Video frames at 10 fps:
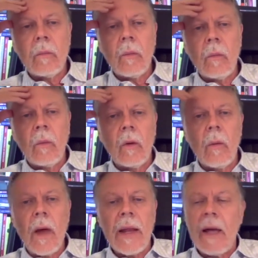
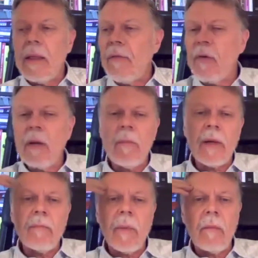worldwide. I forget
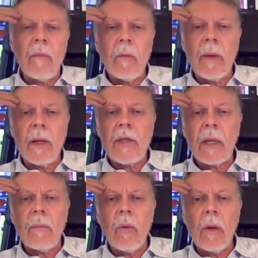what my
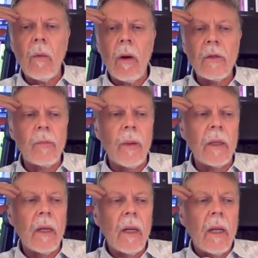second point was, but
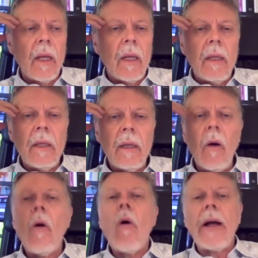
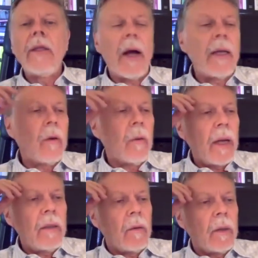I know
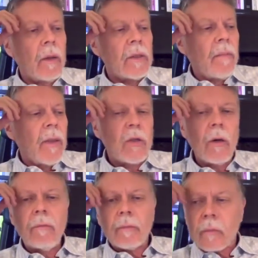what it was.
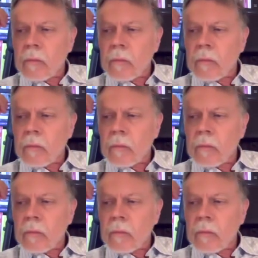So